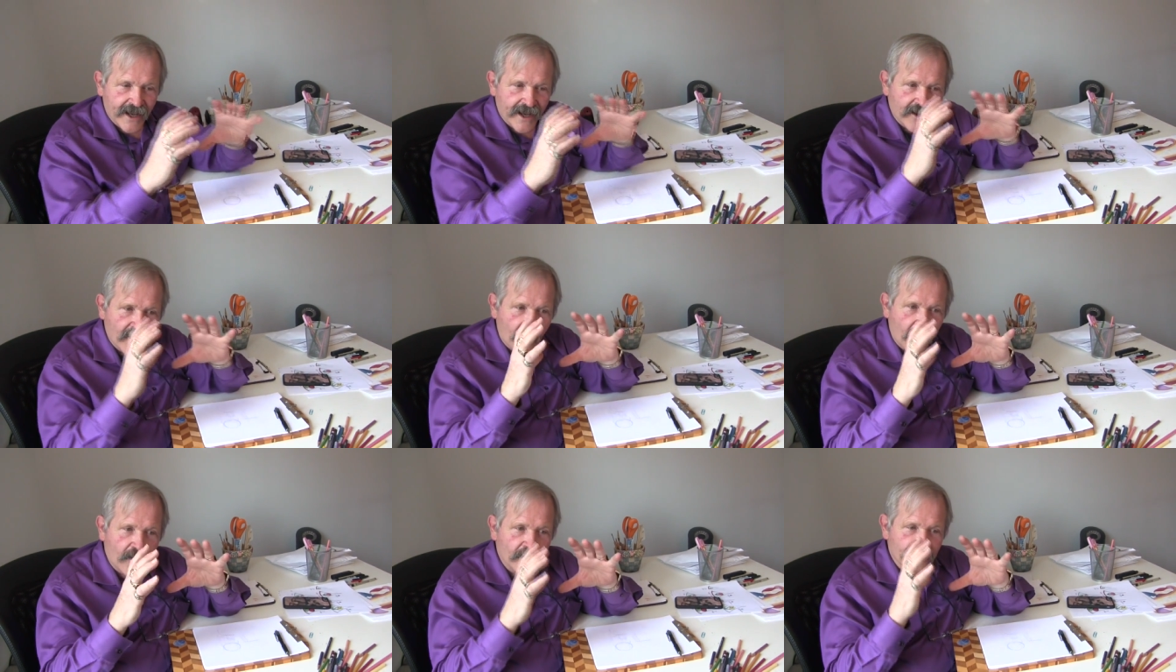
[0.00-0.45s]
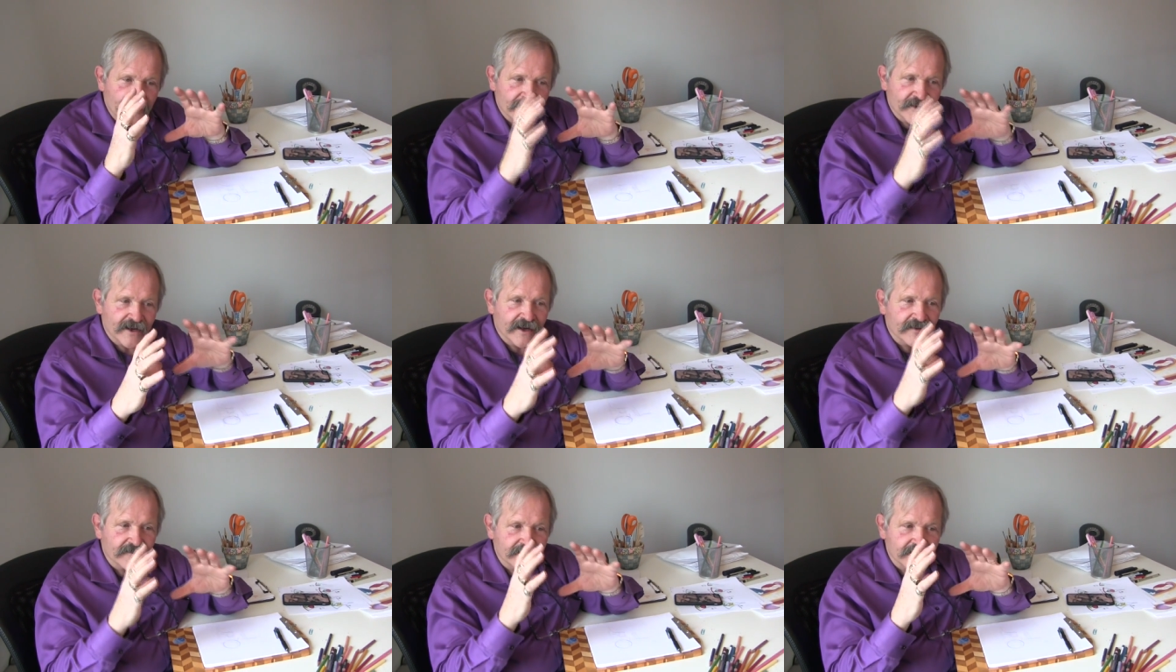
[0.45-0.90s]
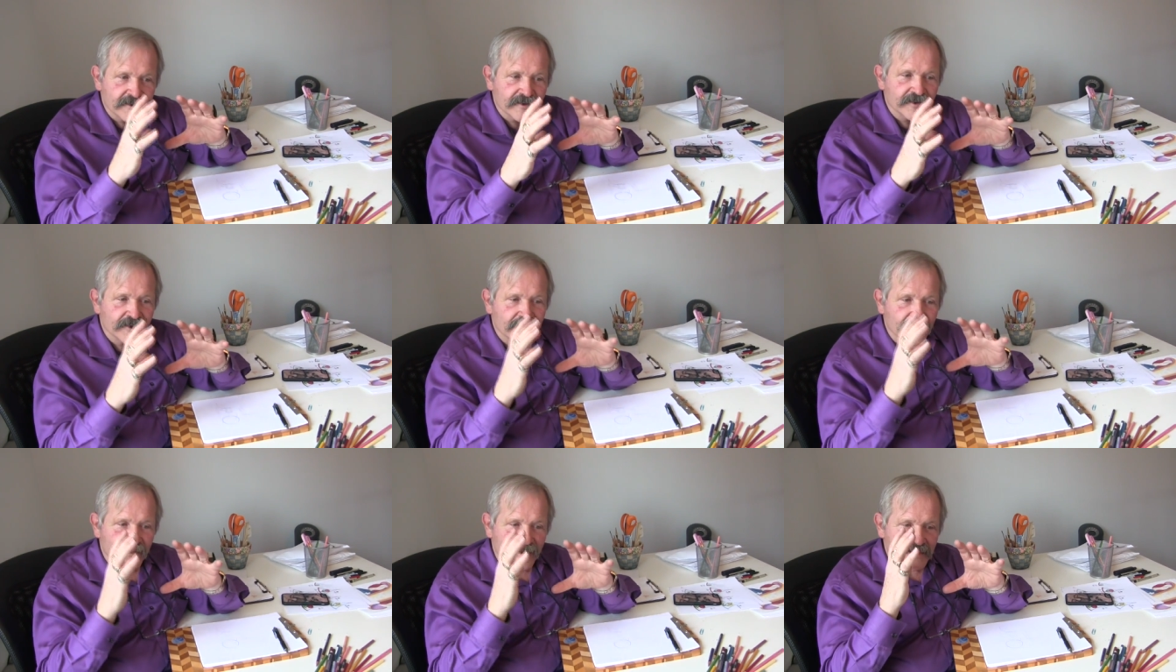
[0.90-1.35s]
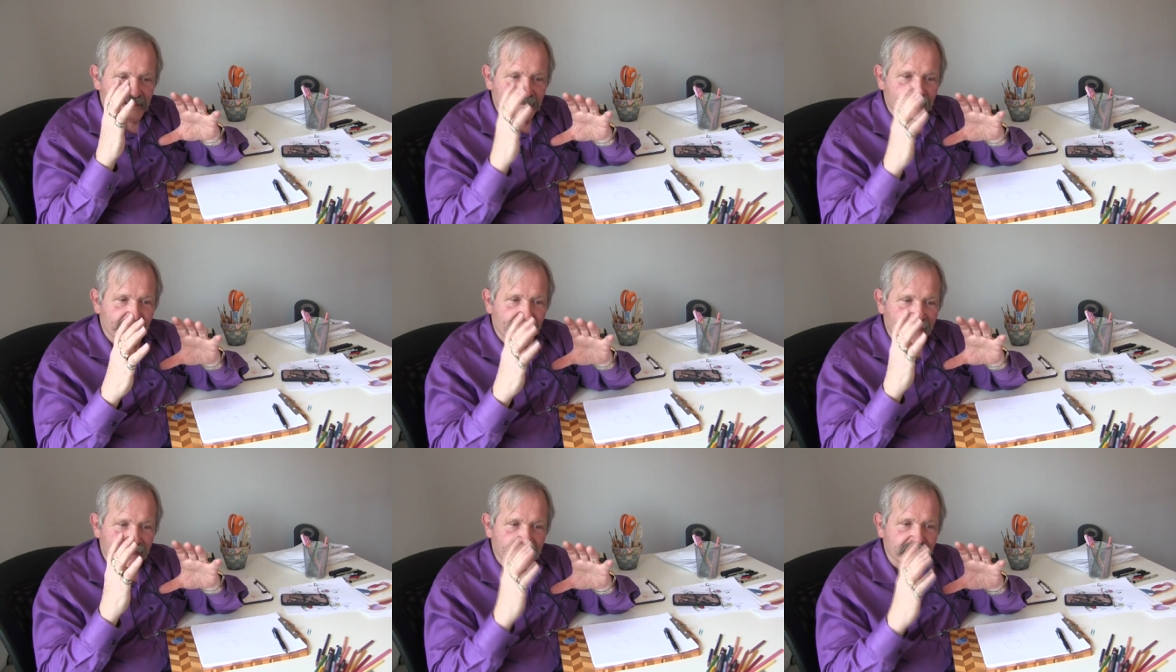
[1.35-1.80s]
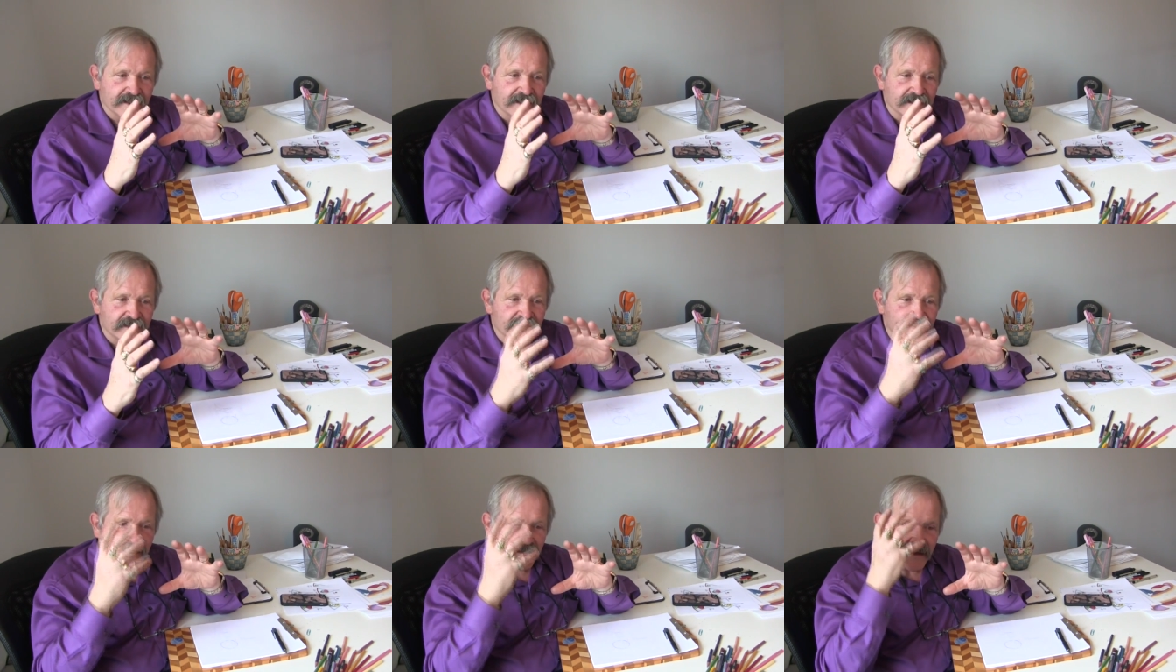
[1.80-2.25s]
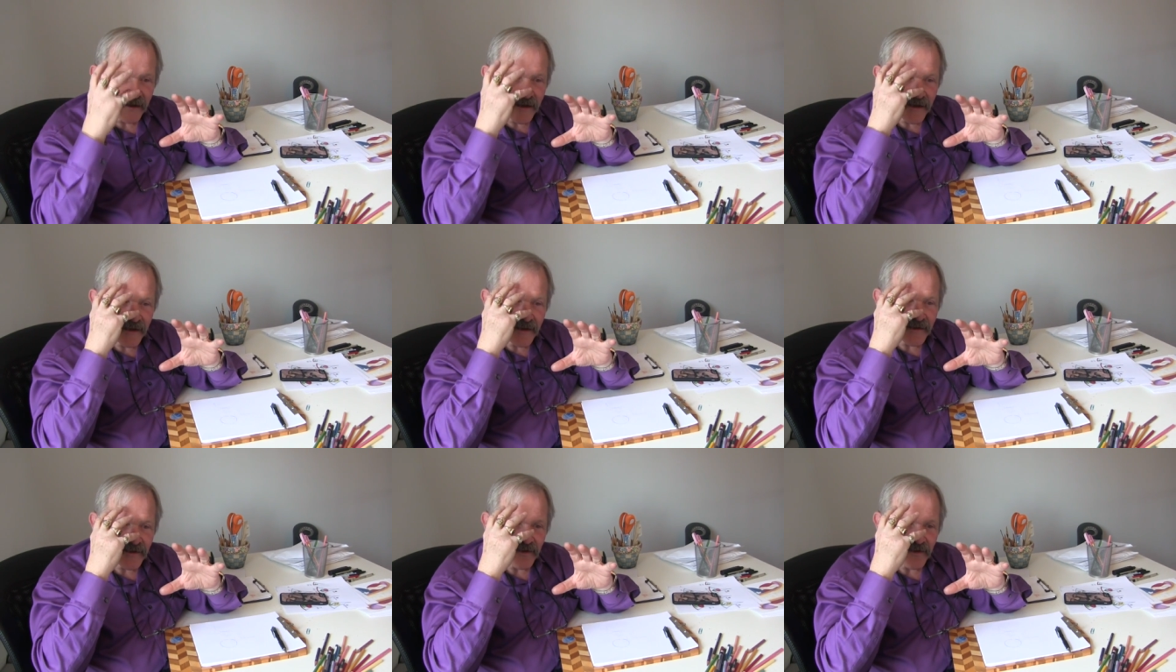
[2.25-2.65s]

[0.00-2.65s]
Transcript: And all you have to do is pay attention